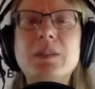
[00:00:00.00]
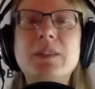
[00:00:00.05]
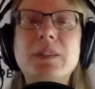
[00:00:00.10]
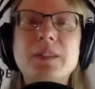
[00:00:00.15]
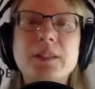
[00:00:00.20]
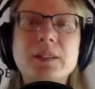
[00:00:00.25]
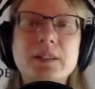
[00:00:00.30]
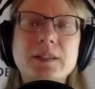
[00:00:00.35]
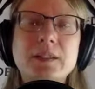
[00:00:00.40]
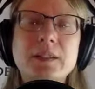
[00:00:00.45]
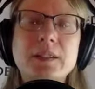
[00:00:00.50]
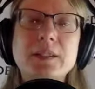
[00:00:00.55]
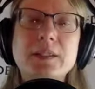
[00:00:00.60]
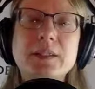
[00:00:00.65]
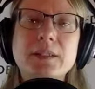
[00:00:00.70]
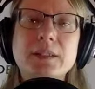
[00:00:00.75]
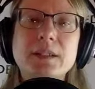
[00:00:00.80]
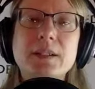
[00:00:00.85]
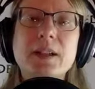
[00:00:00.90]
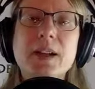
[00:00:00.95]
than
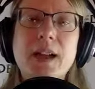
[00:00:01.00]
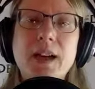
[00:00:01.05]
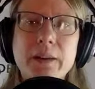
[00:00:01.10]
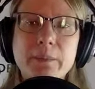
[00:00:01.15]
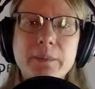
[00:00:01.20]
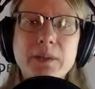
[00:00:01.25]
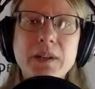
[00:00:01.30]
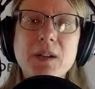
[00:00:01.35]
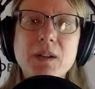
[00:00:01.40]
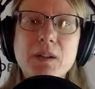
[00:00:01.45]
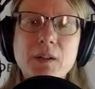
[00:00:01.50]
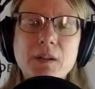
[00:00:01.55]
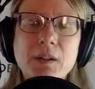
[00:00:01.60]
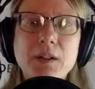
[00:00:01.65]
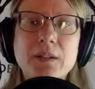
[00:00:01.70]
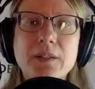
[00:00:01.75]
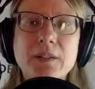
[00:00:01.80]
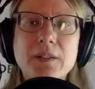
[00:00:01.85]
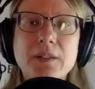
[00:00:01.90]
just a copy course.